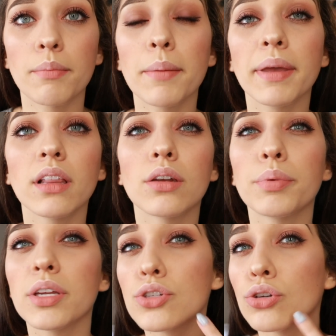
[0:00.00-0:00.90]
might be a little
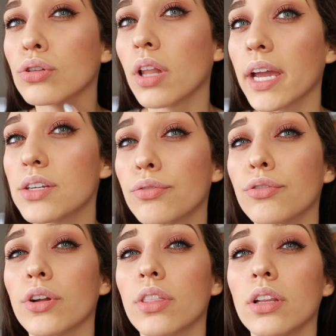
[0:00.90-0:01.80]
bit too light
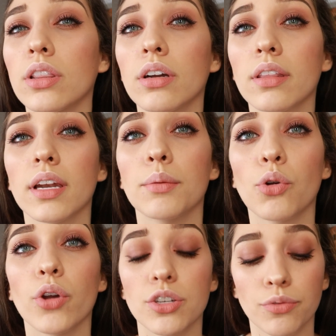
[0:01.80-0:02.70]
for the look that I'm
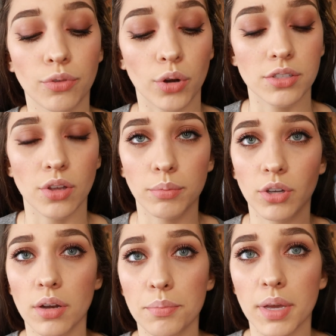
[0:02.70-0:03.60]
going for, so I'm
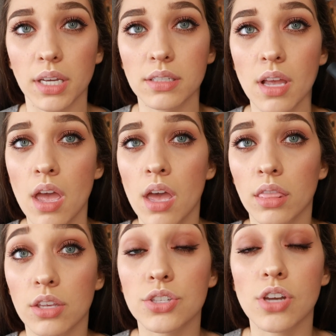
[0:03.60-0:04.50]
gonna mix
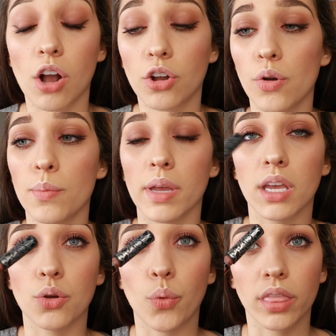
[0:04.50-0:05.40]
the Stolkholm
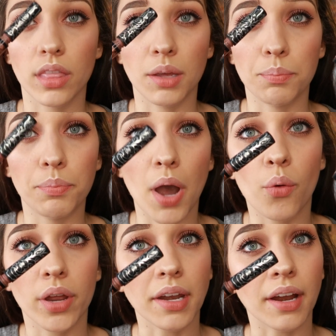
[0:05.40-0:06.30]
in with the
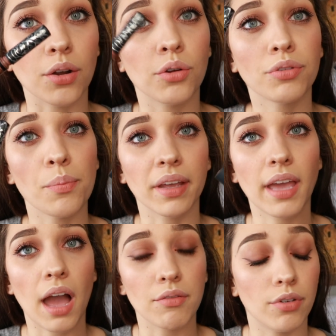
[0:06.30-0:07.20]
Bow and Arrow from the
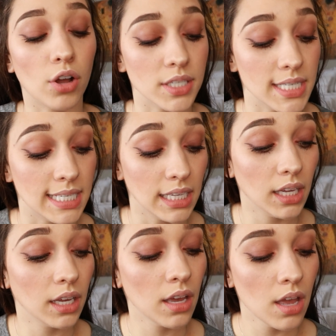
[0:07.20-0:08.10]
Kat Von
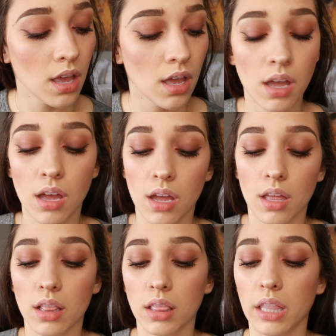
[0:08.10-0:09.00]
D
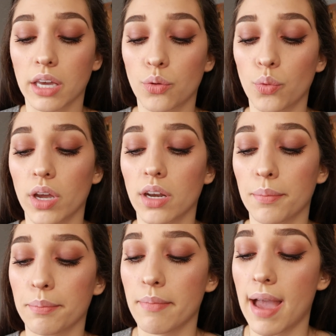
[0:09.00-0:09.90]

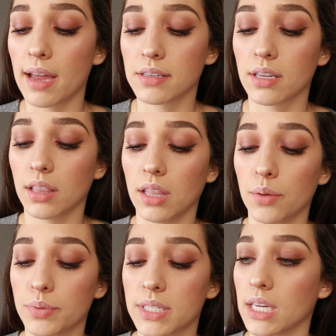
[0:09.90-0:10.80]
Liquid Matte
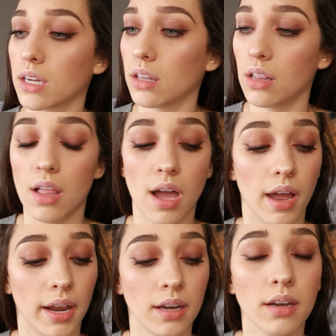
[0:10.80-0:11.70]
Lipstick
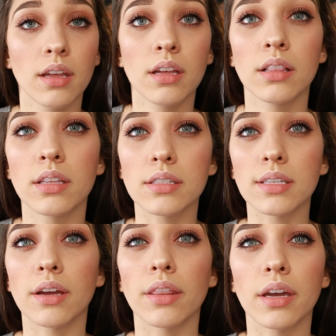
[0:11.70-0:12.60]
line. Let's
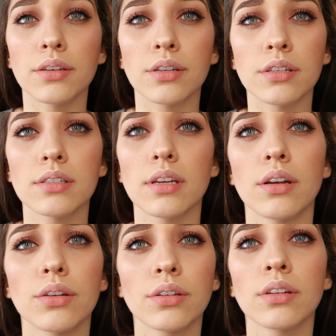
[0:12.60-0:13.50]
see how that turns out.